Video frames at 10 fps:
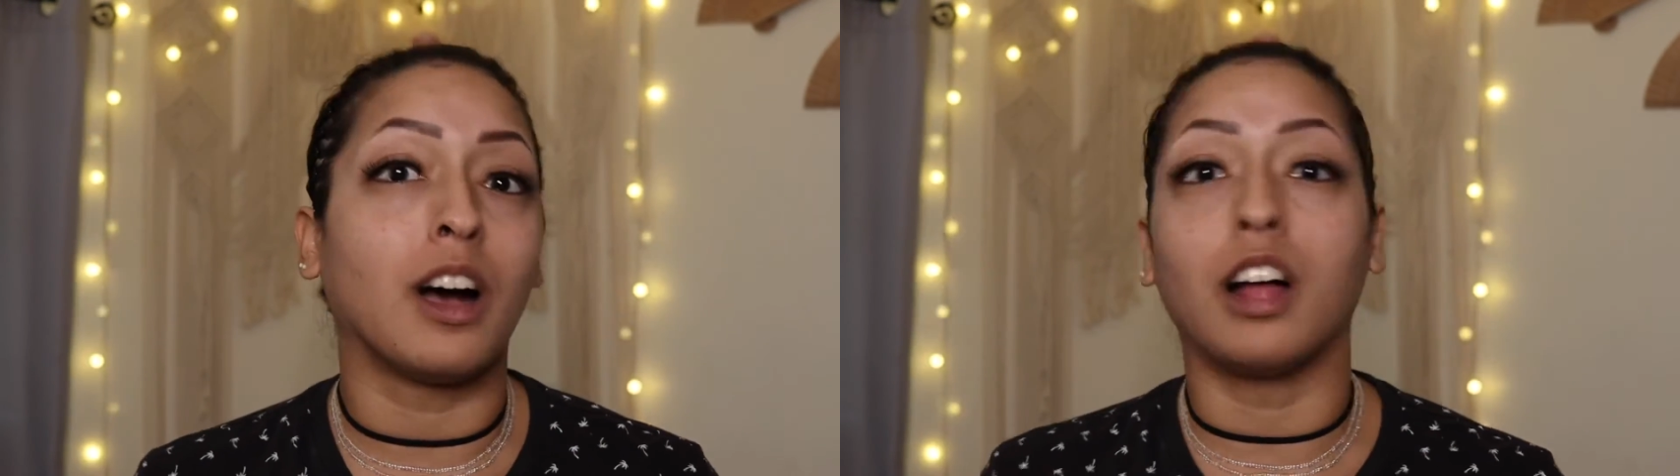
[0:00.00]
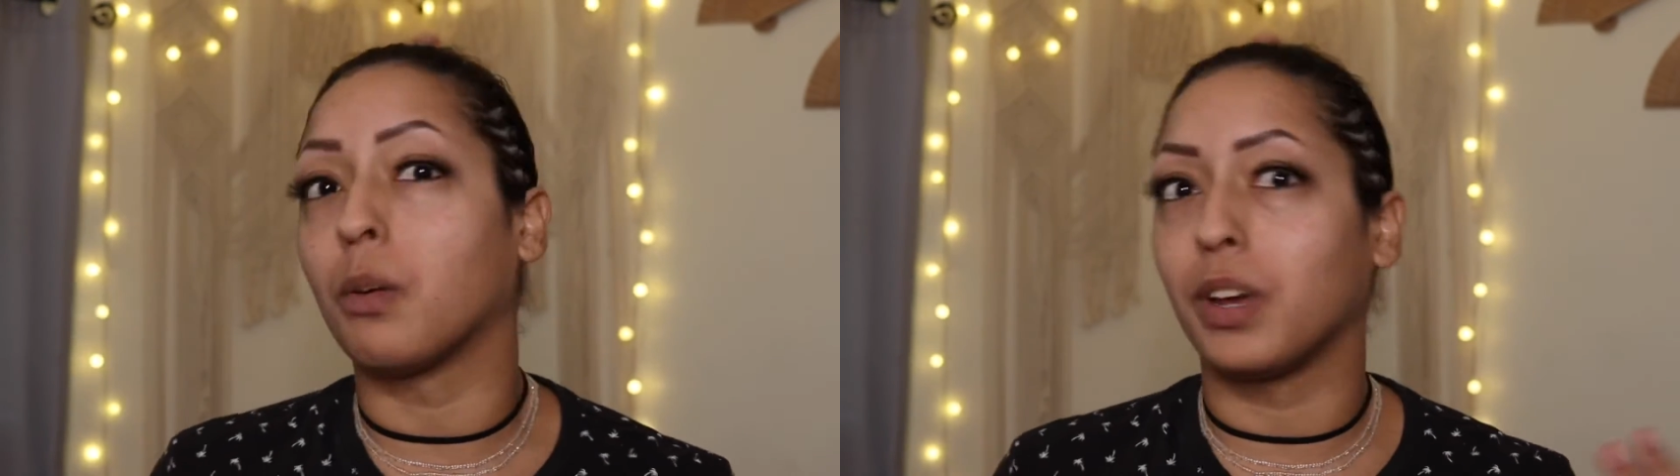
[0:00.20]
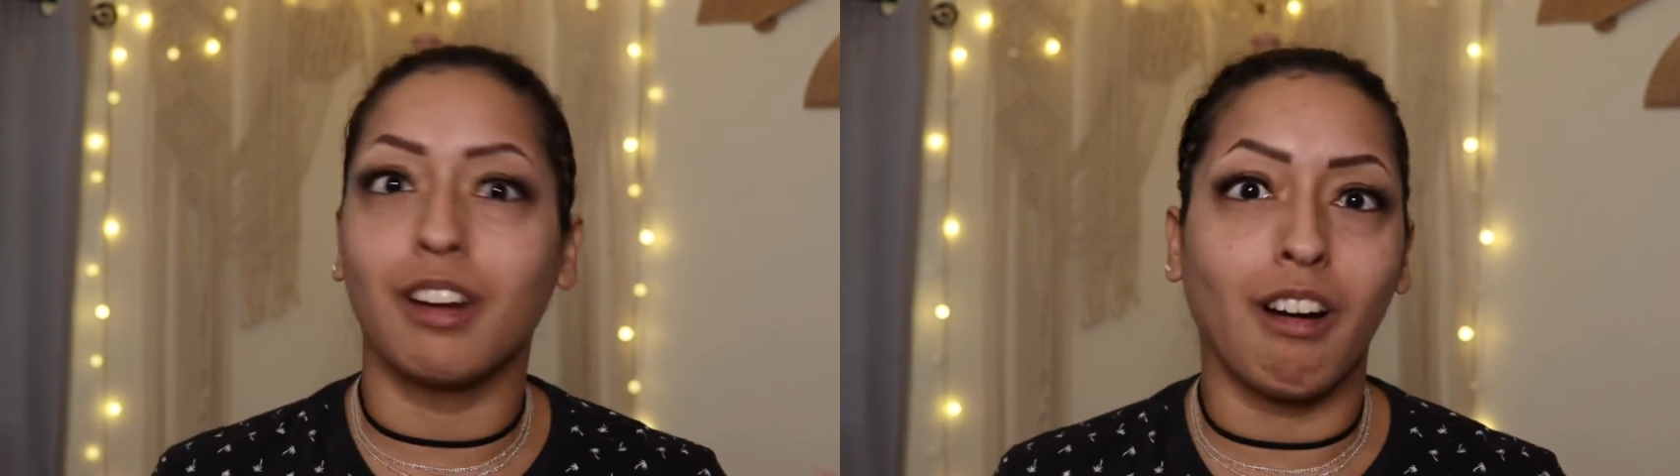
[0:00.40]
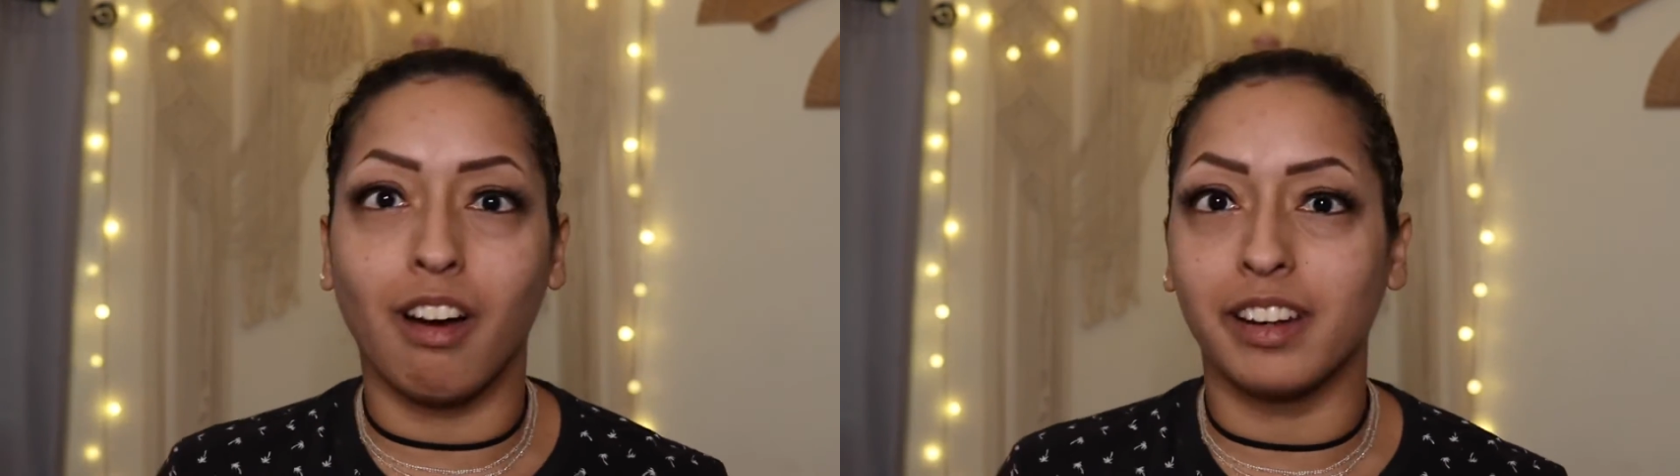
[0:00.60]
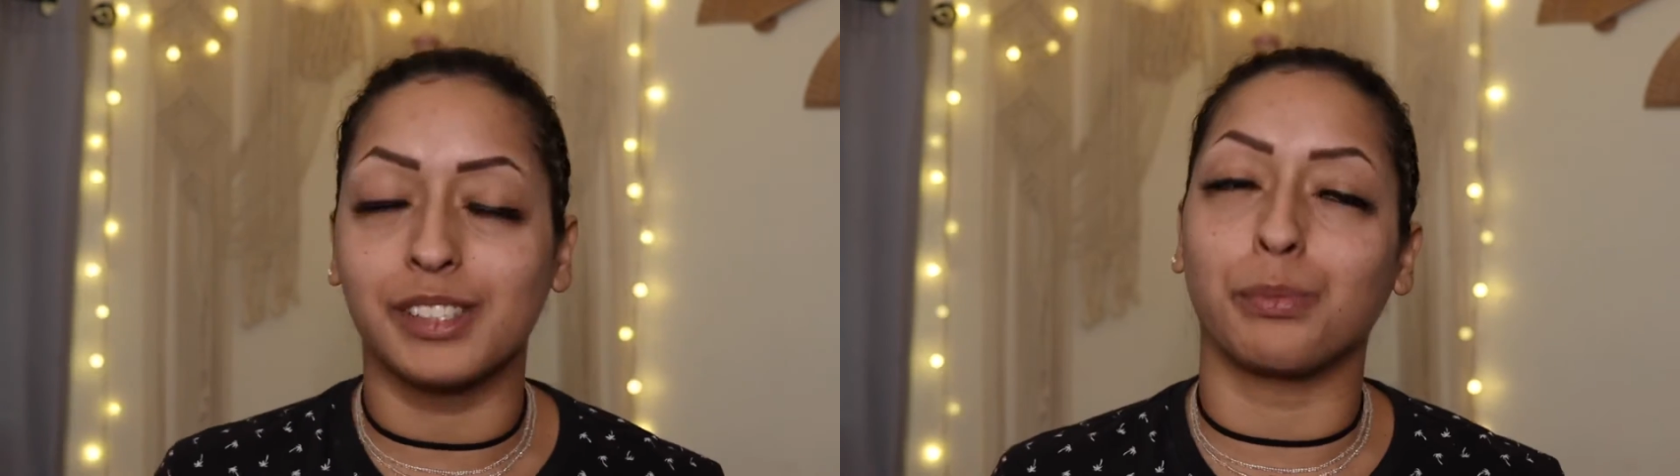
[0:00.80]
Halloween
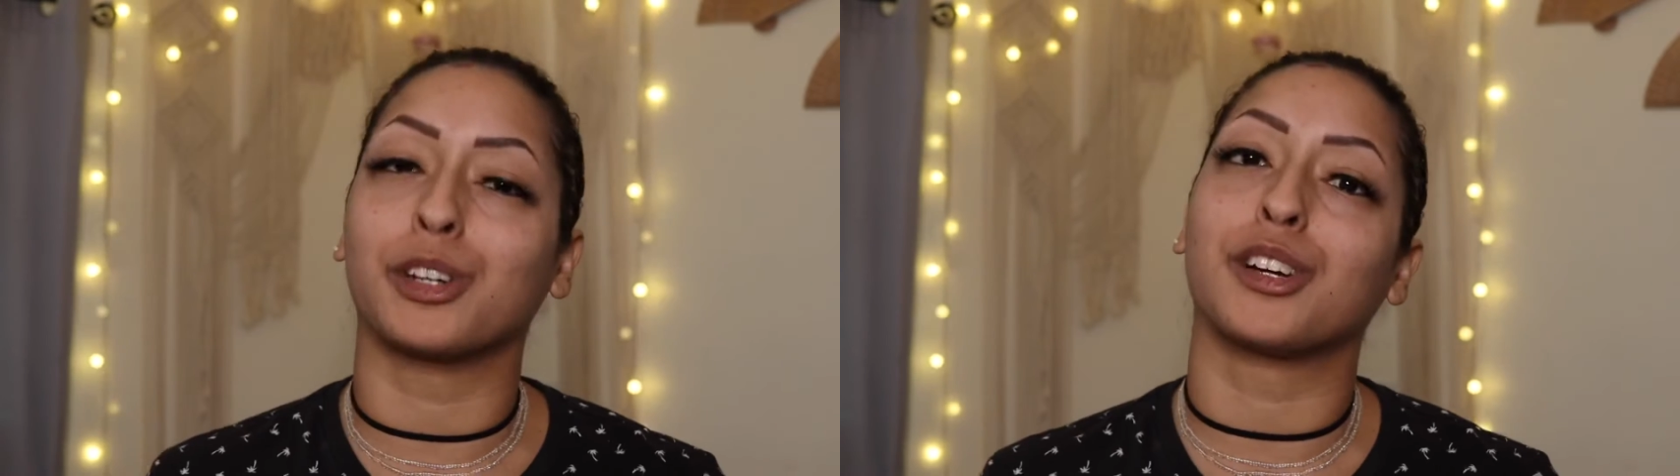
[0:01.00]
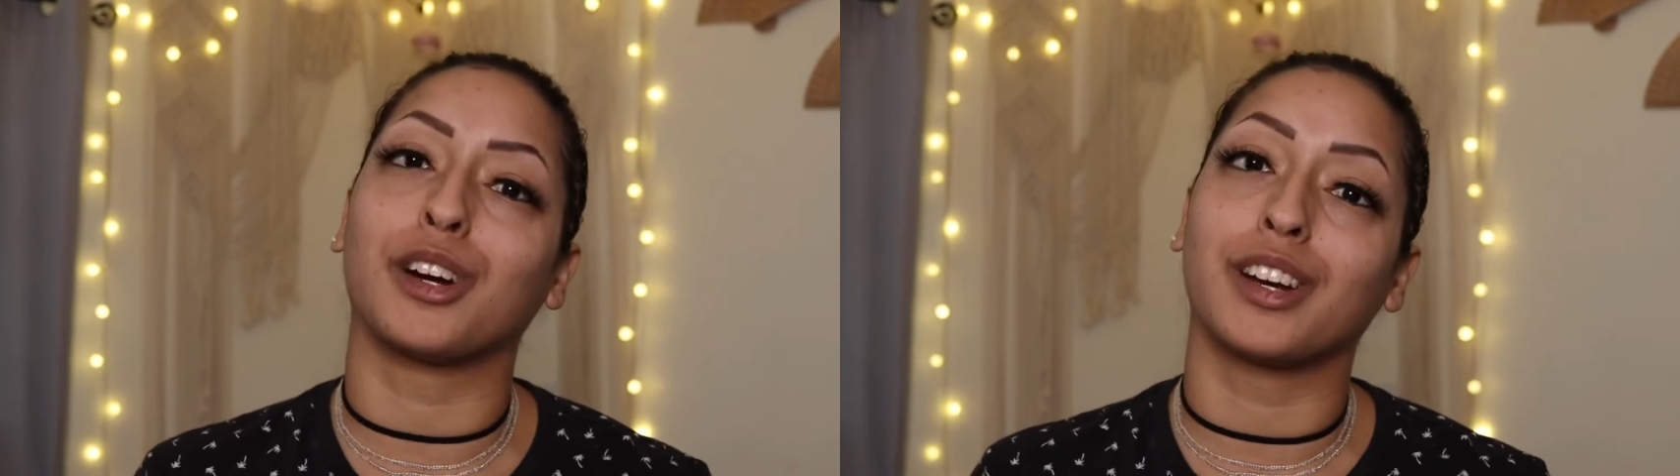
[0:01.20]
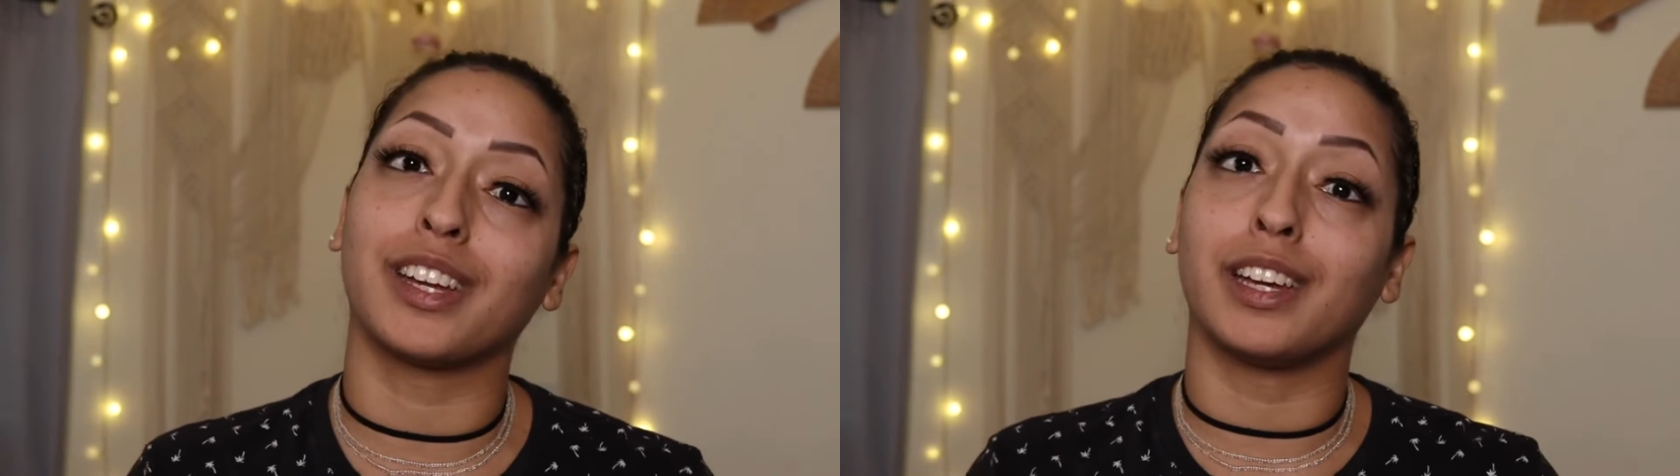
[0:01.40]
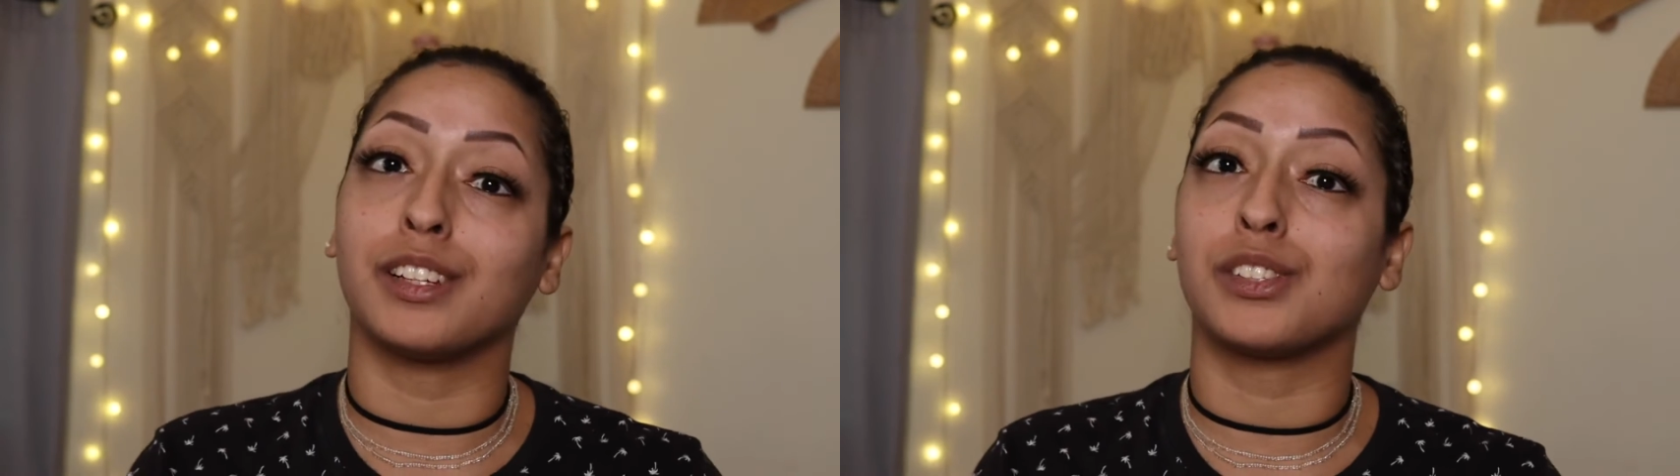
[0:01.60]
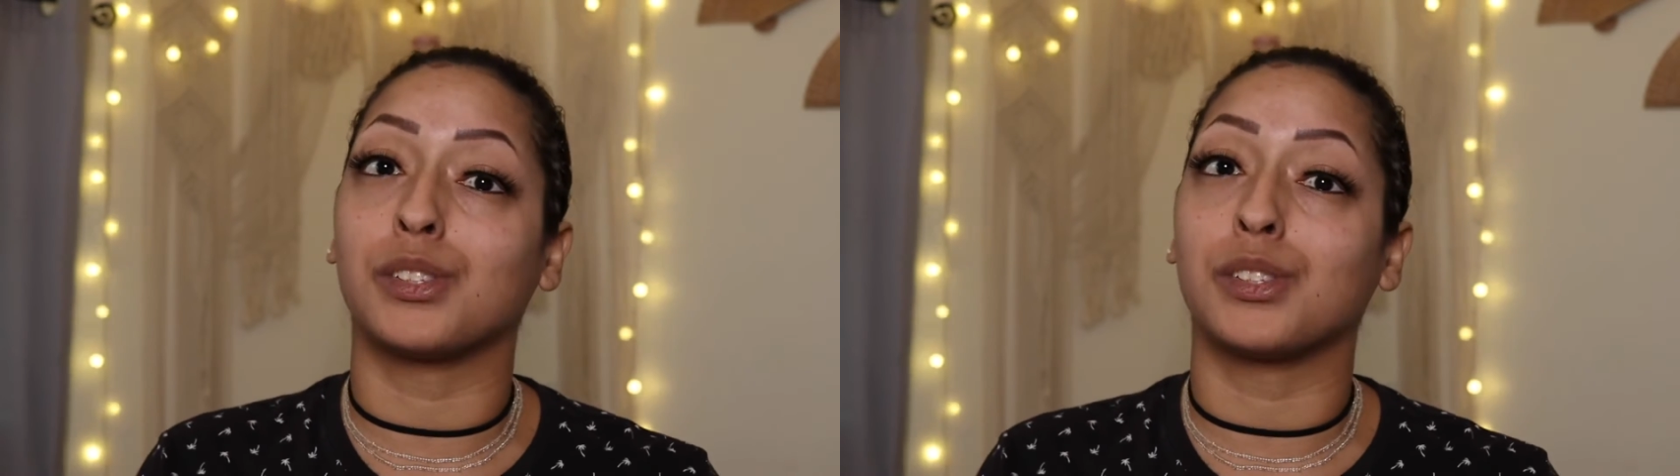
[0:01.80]
Haunt returned in